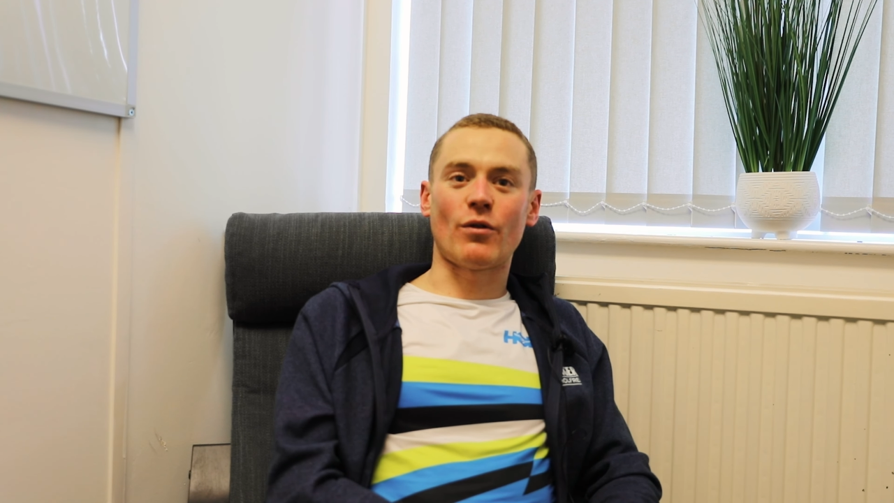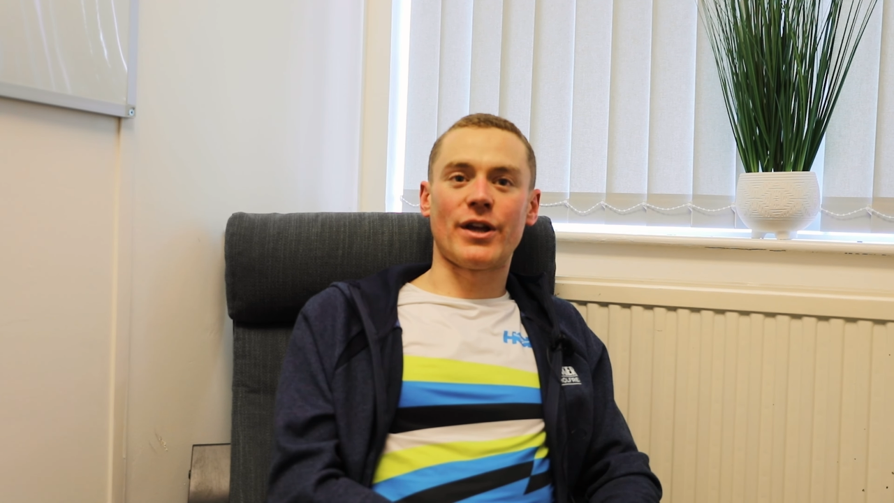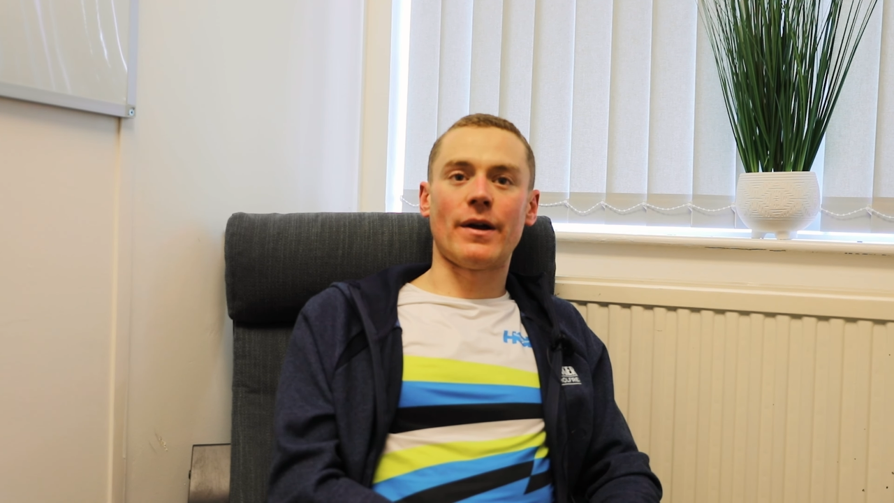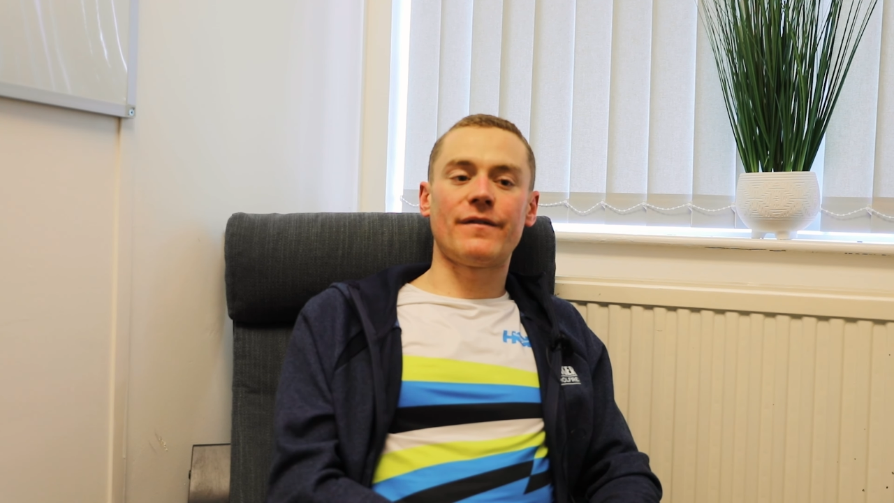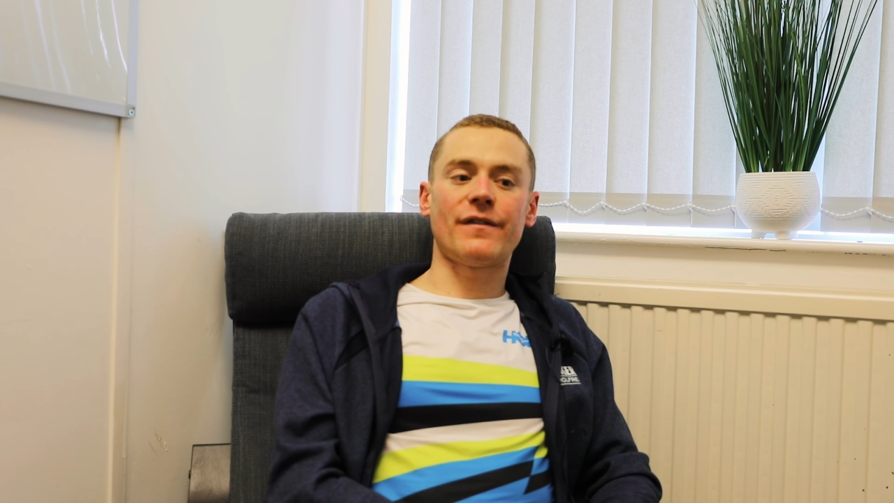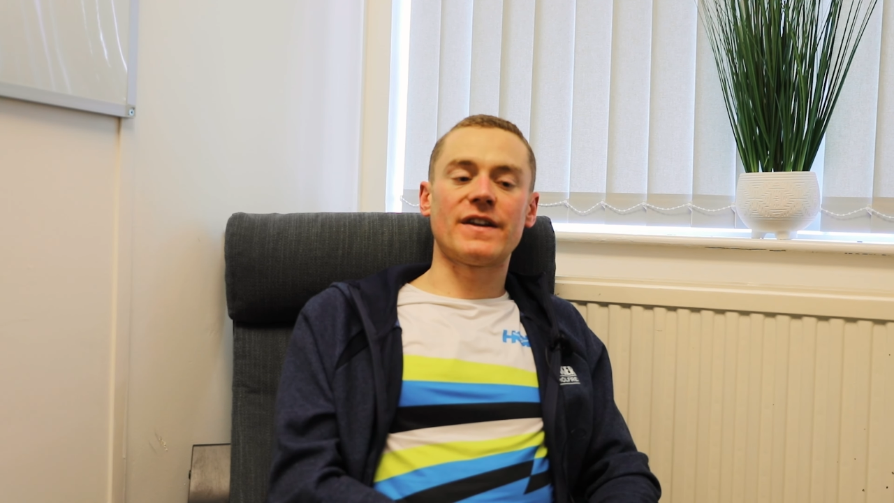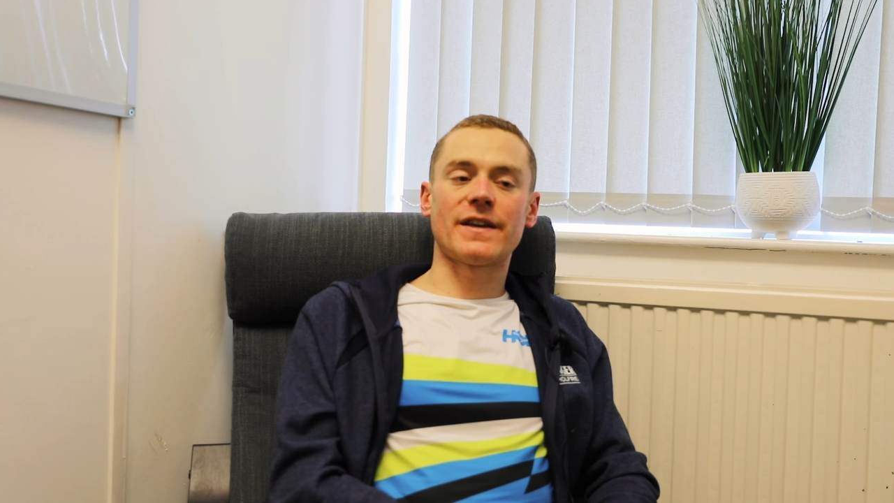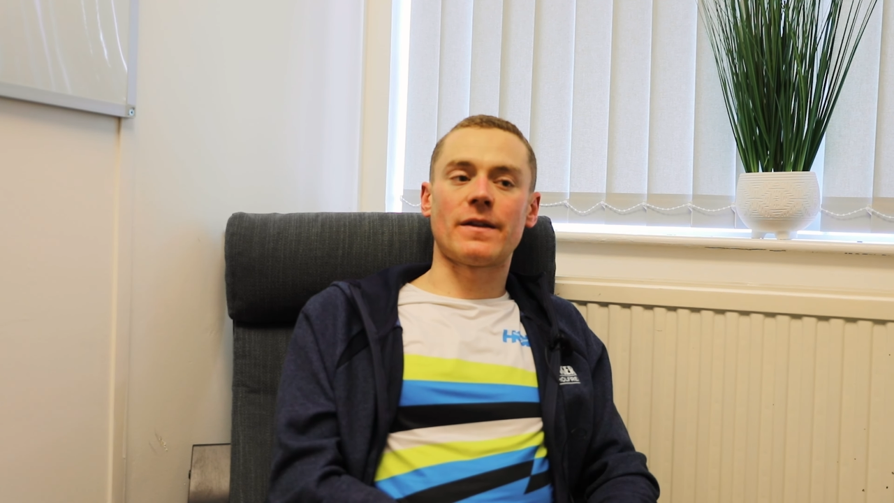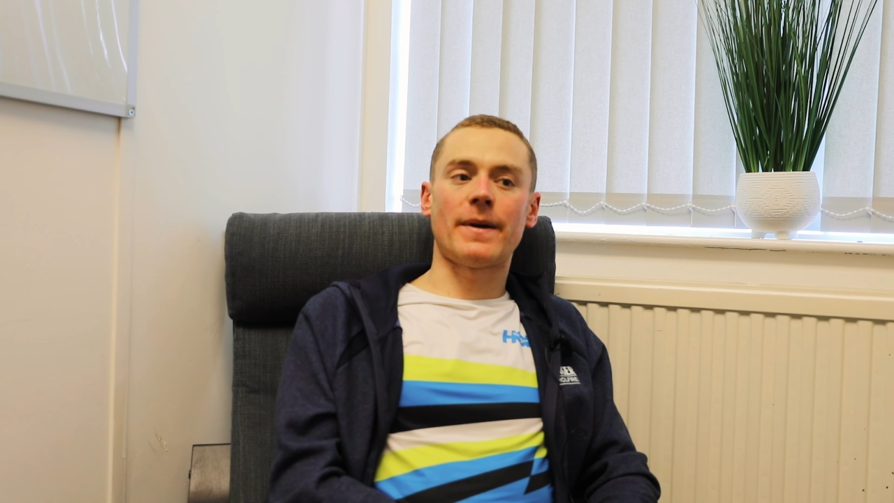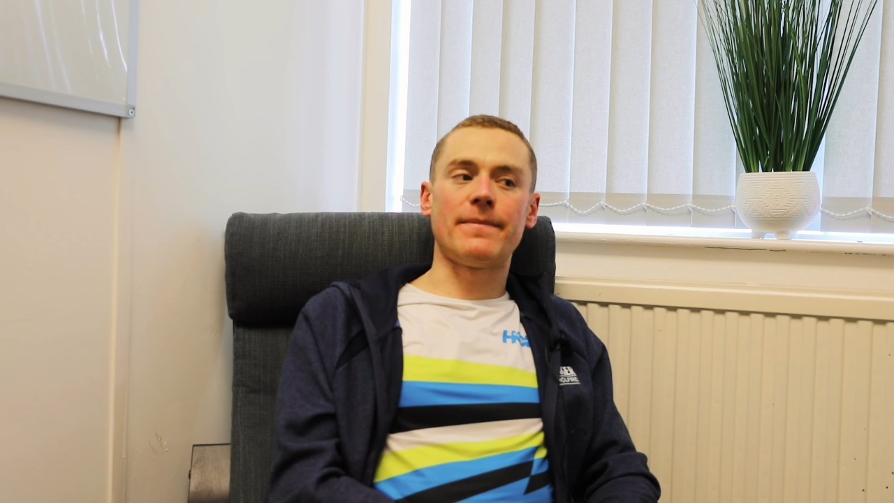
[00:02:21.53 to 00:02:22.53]
or, even if there's
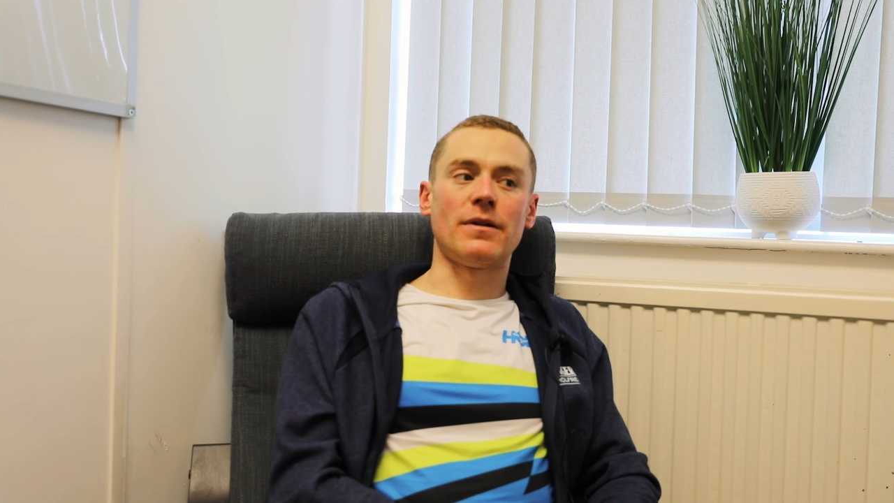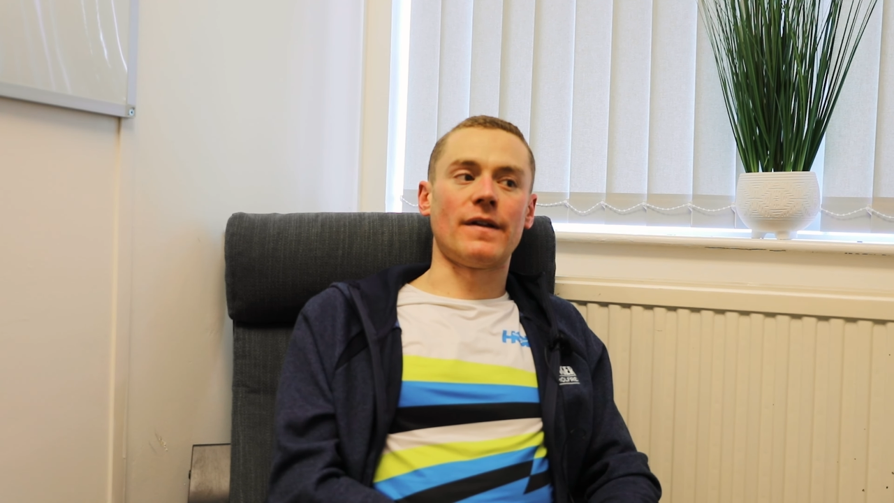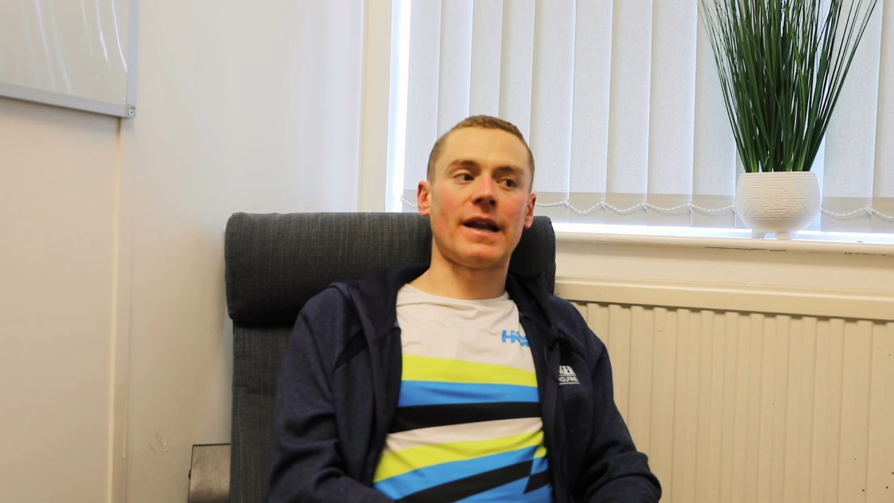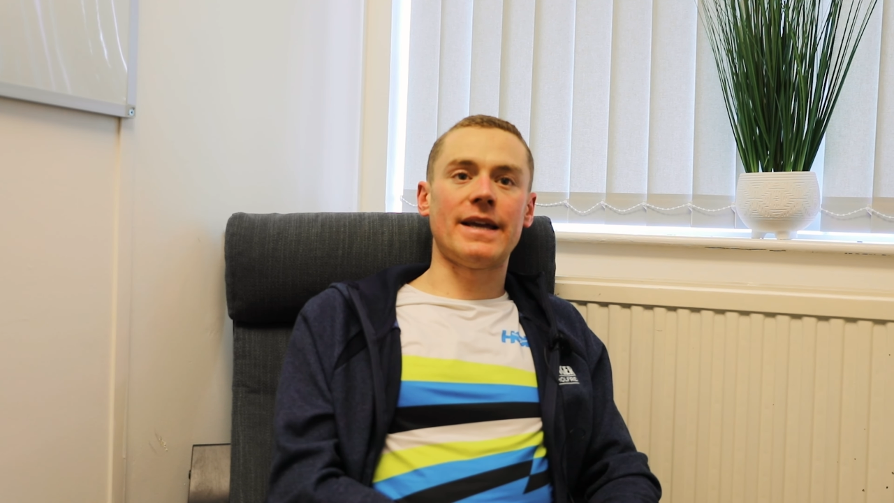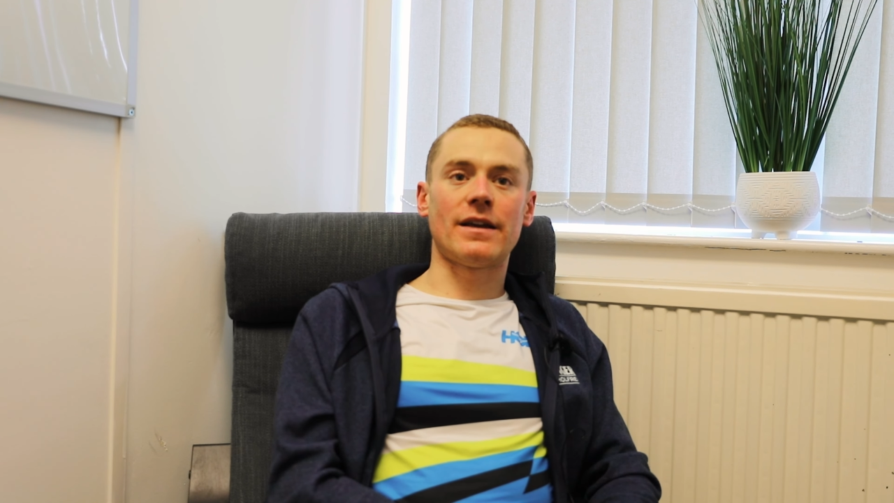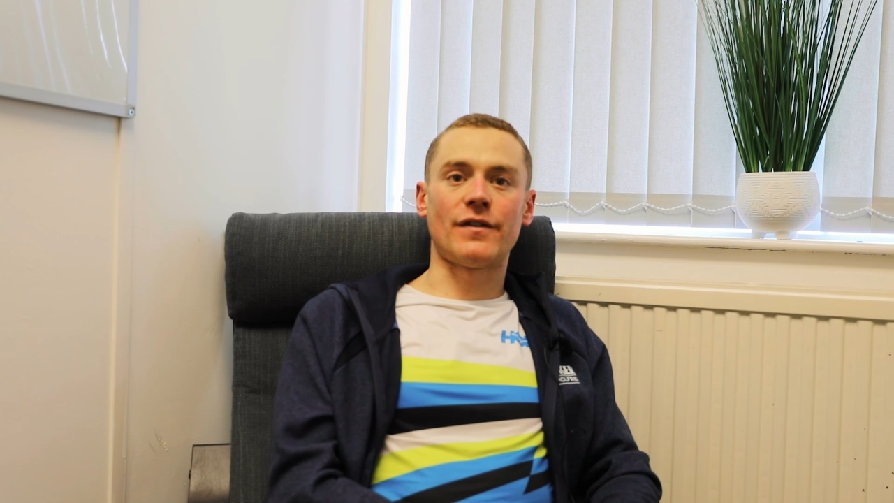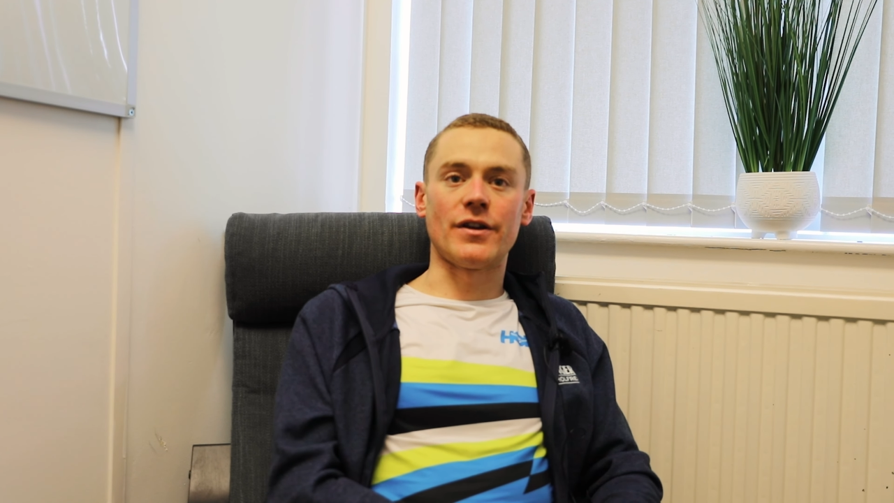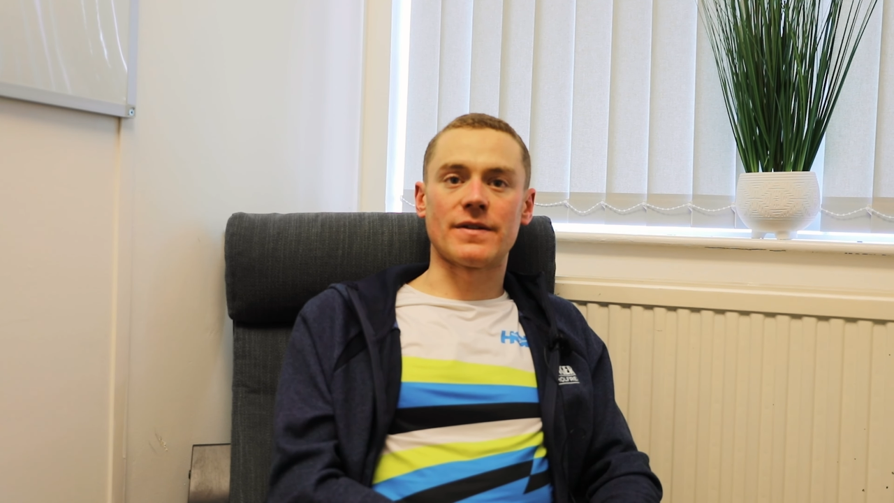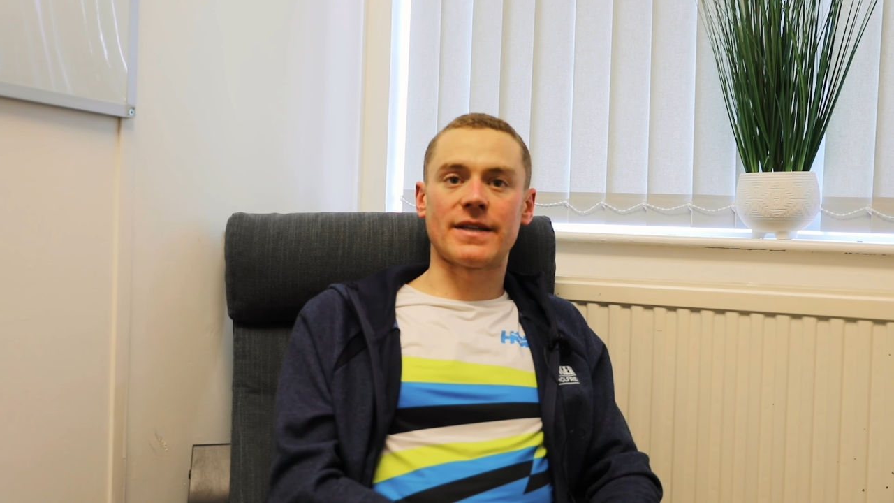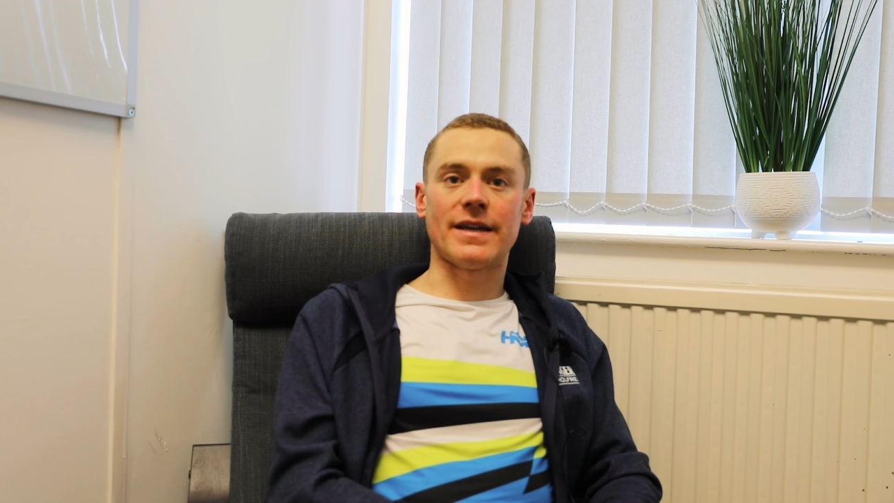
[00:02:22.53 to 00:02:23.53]
other people at the lake that
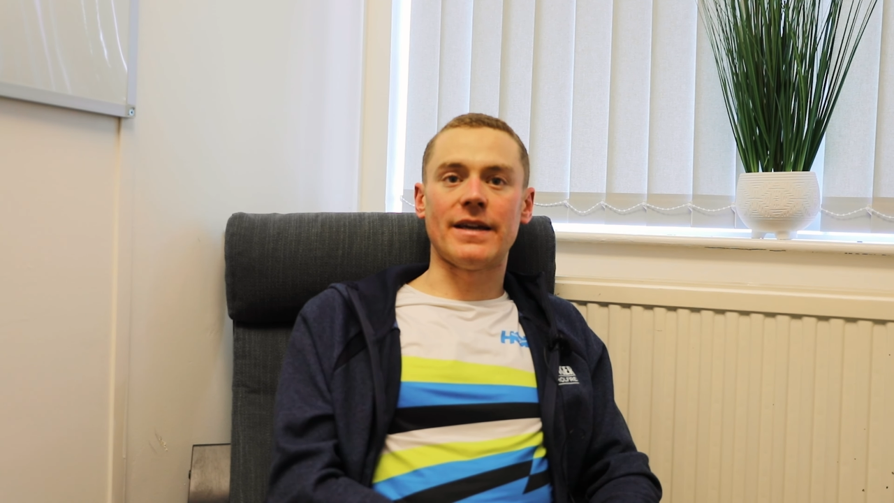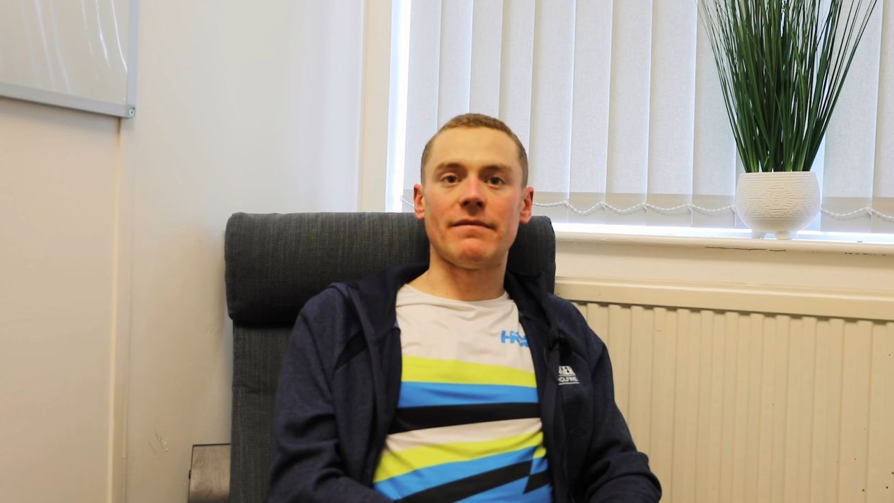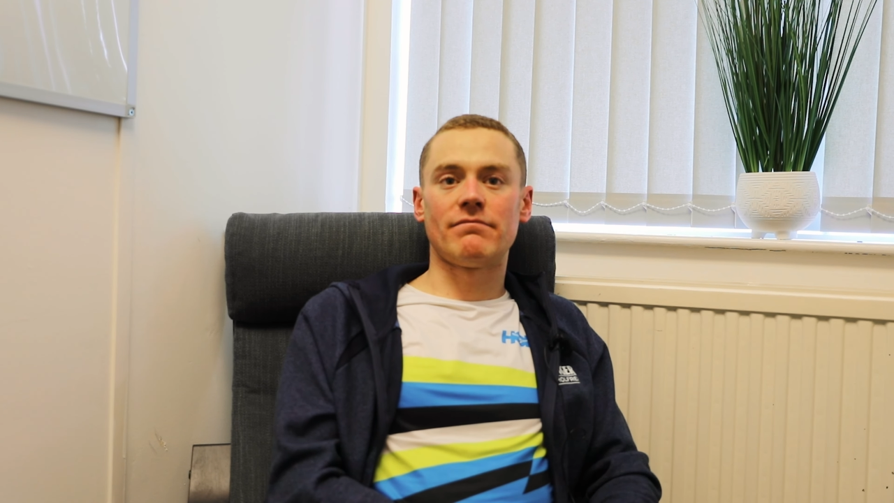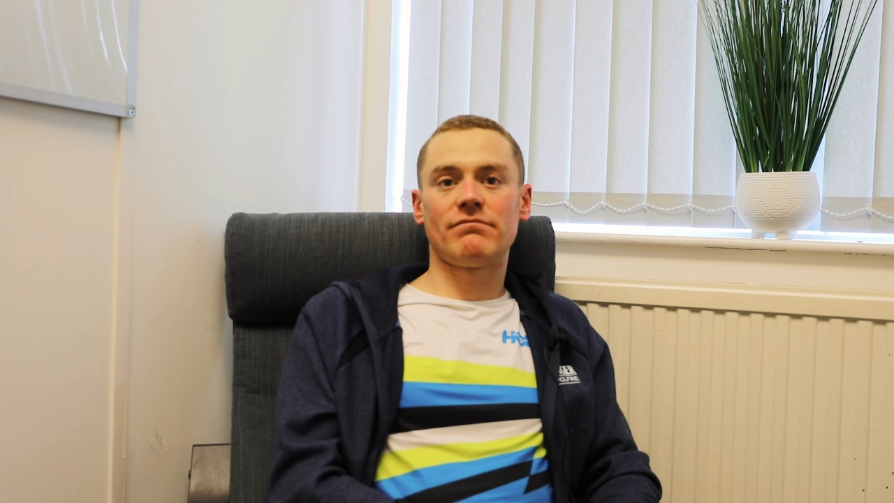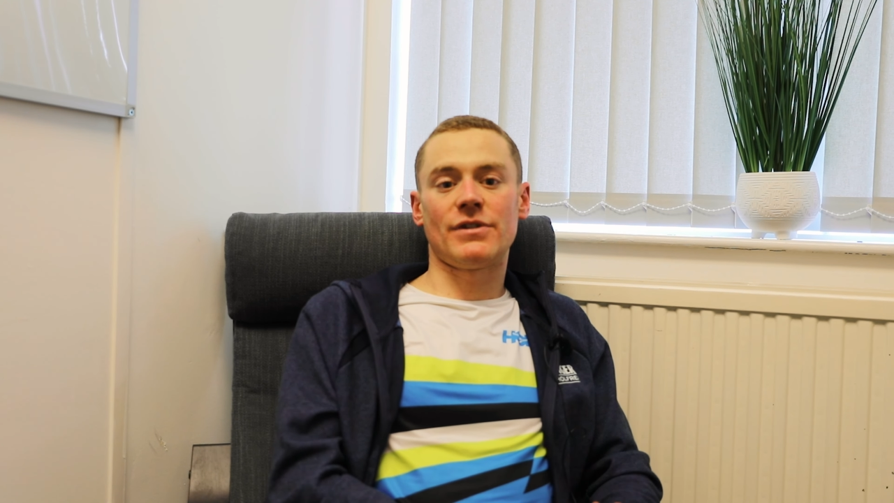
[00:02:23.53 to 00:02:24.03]
you see,